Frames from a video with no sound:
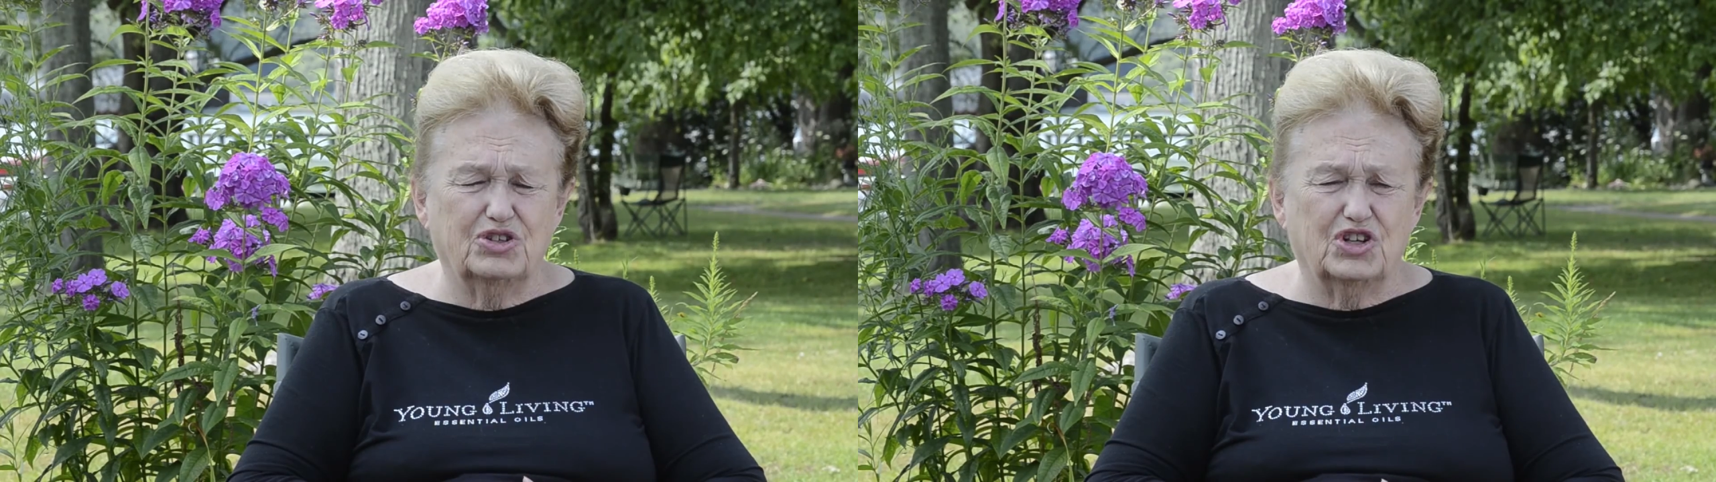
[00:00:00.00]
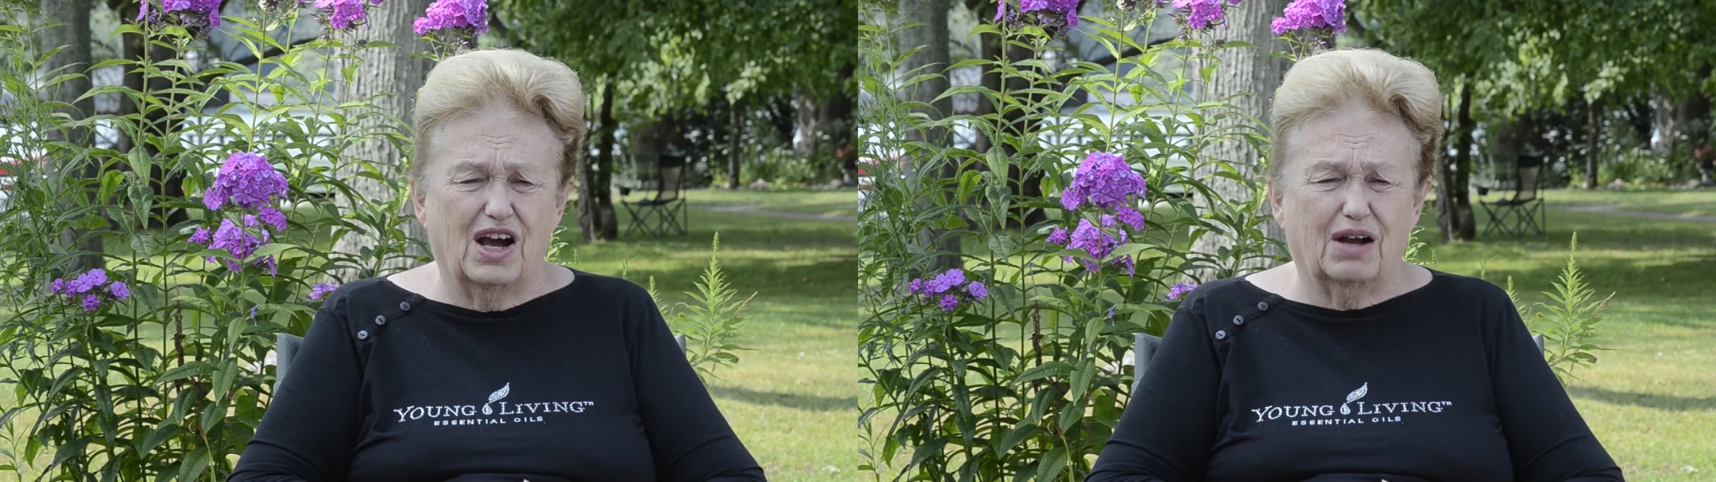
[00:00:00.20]

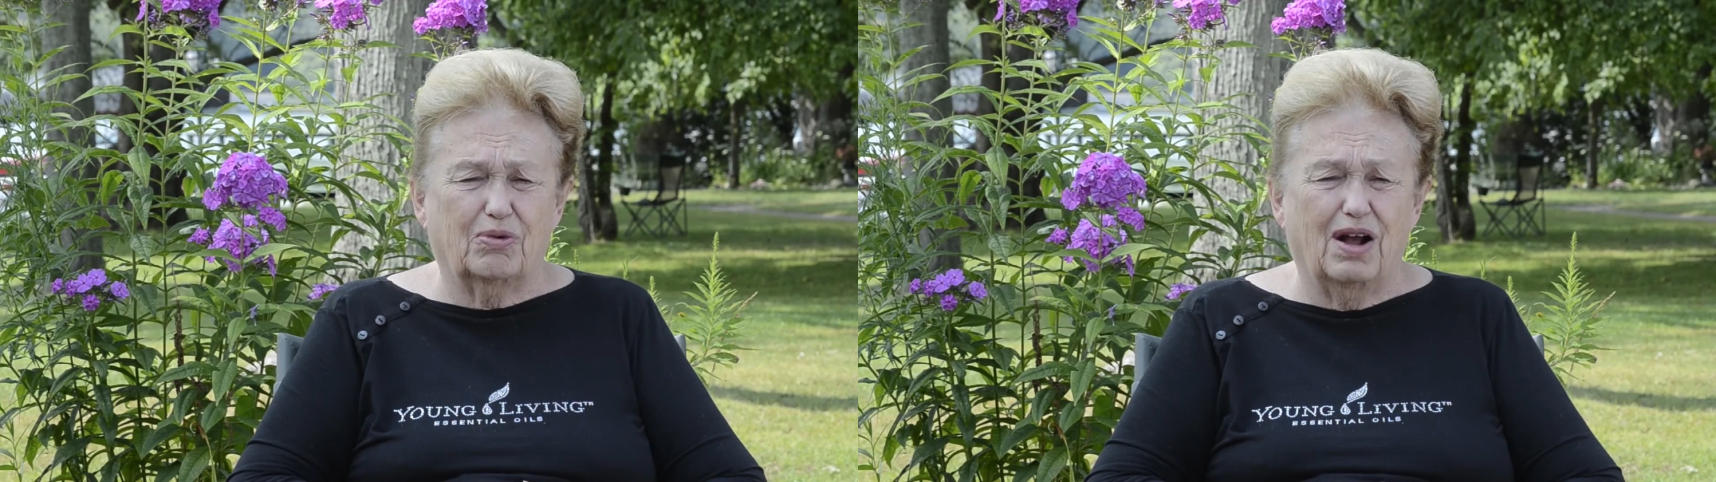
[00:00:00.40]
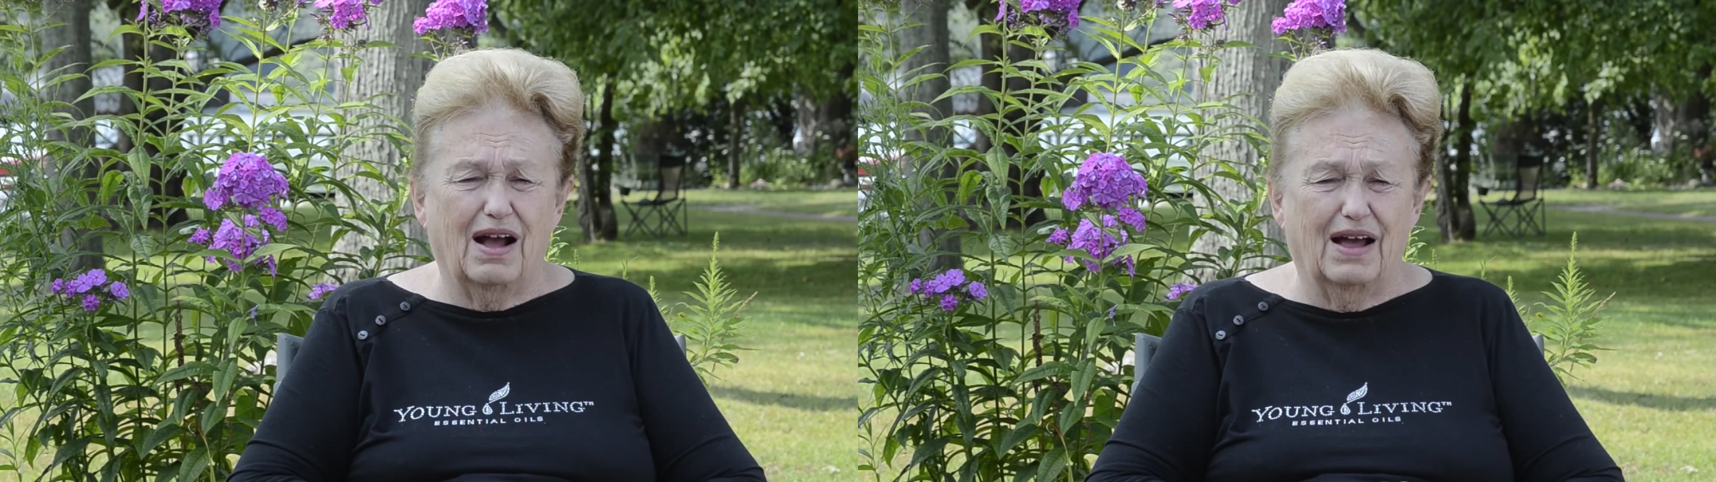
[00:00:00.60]

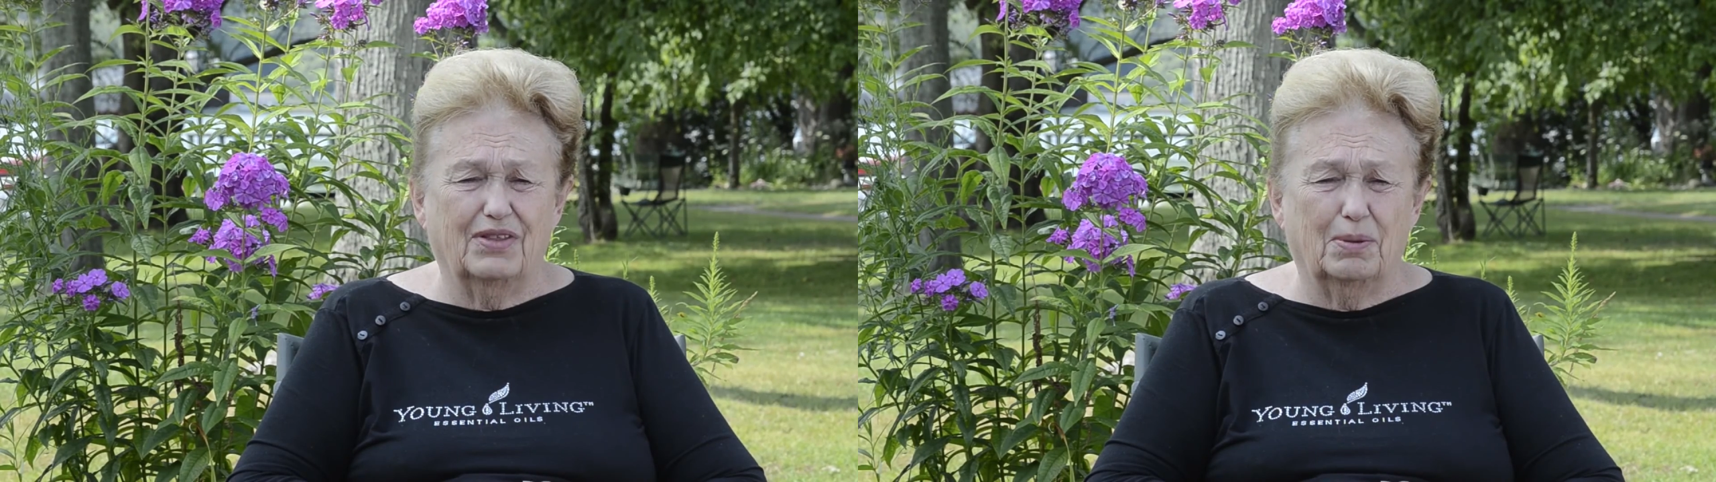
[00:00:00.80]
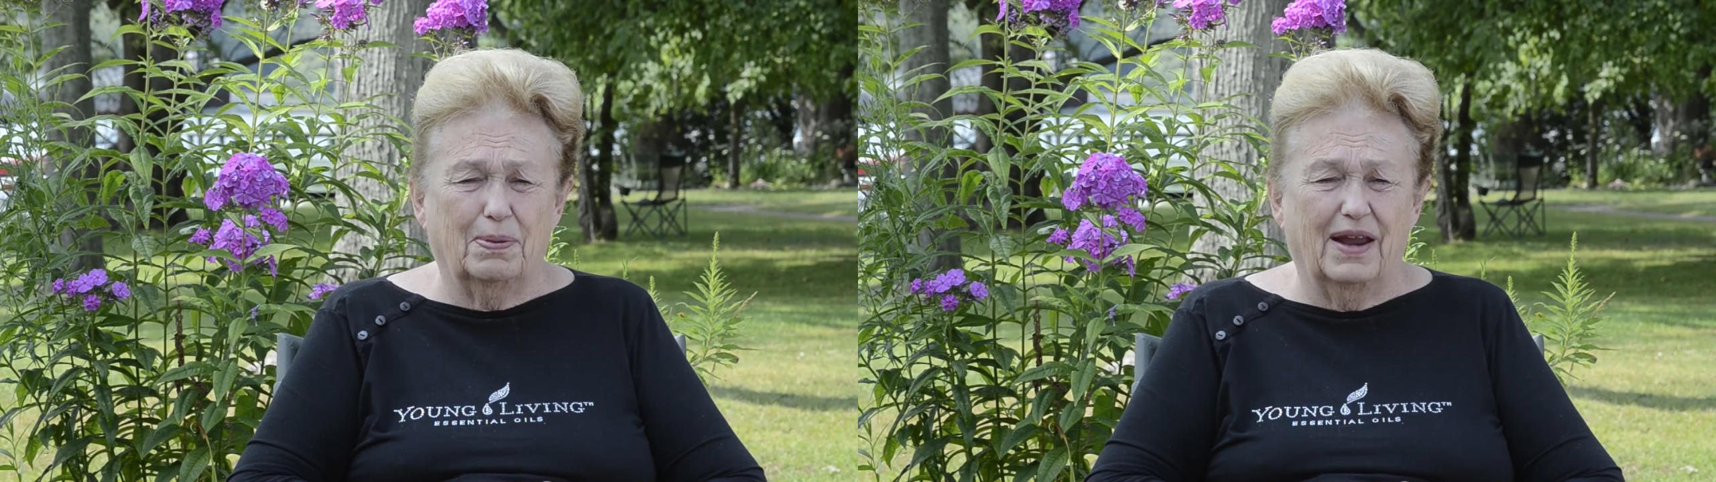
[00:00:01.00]
chakra
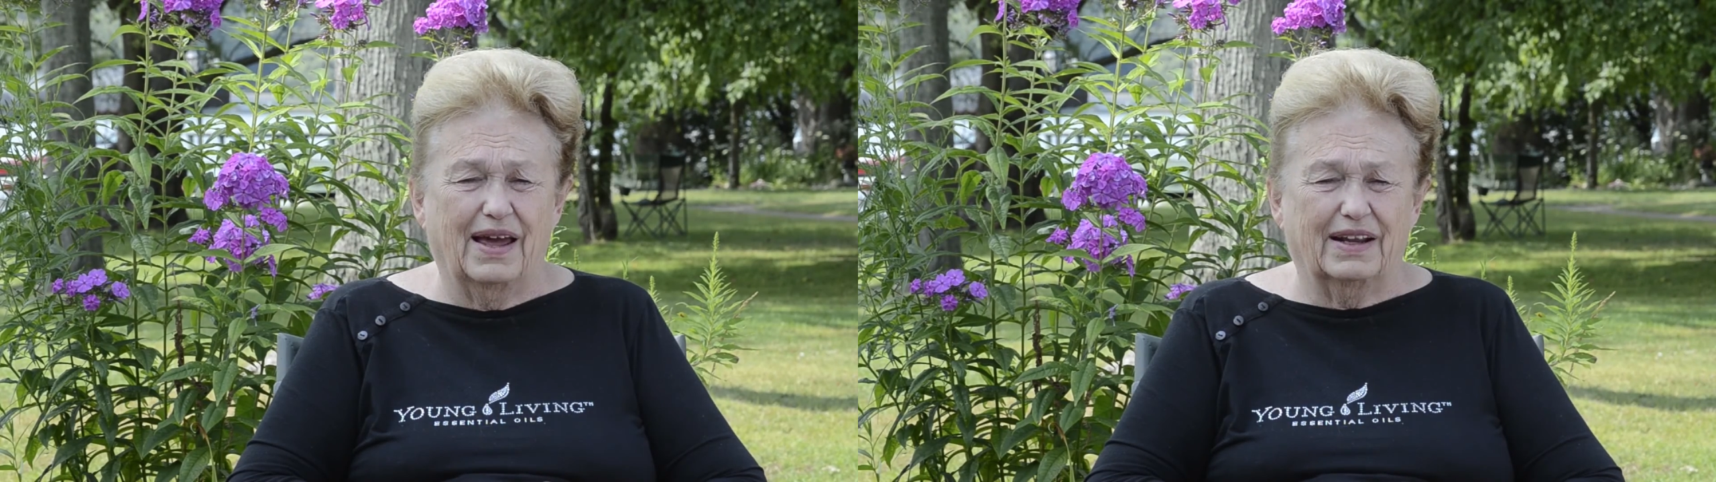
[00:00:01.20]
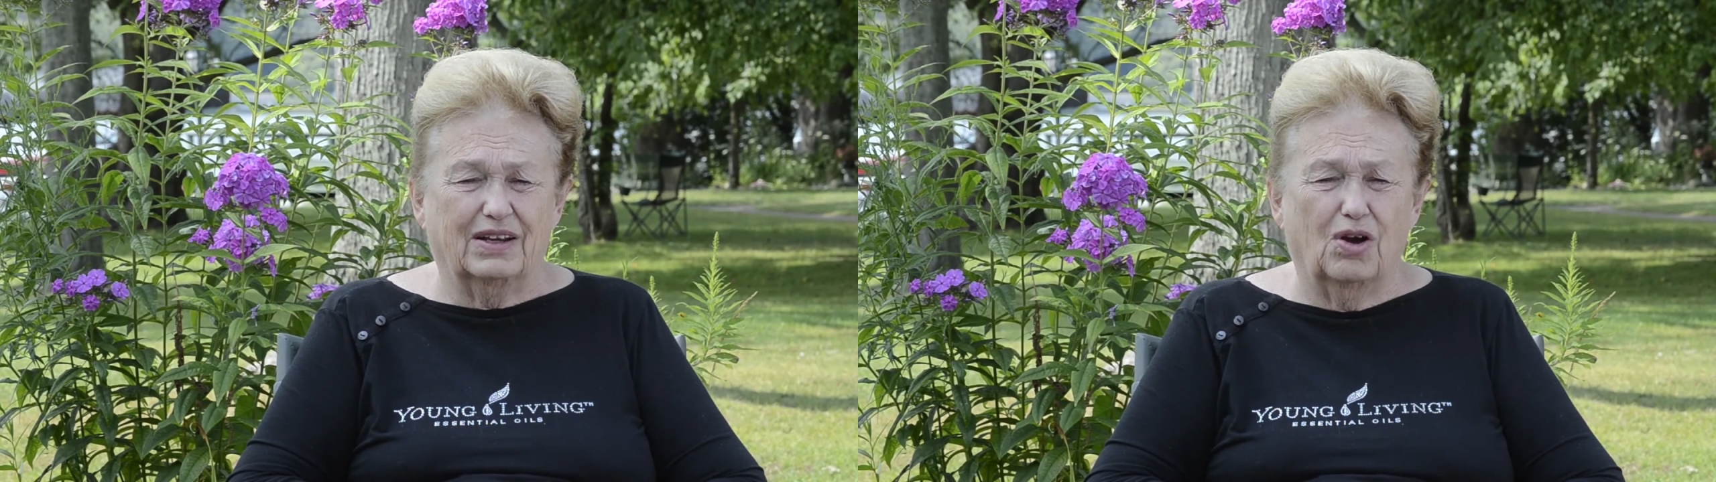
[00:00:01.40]
on the
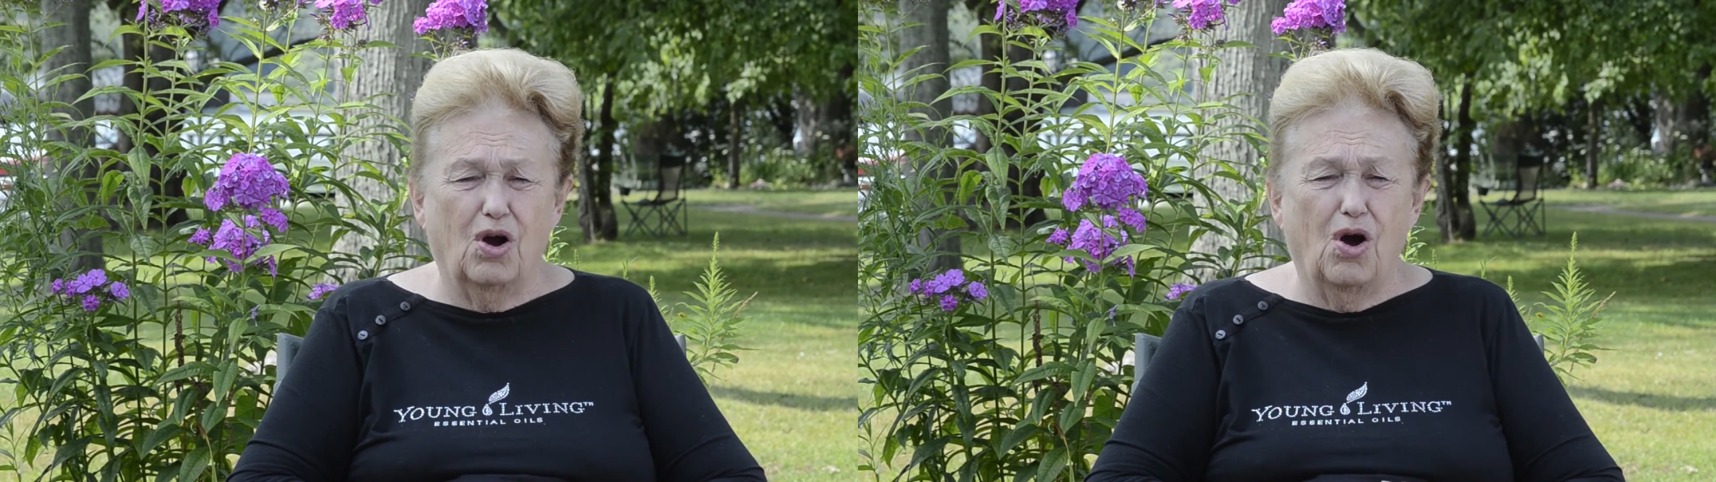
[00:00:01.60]
planet.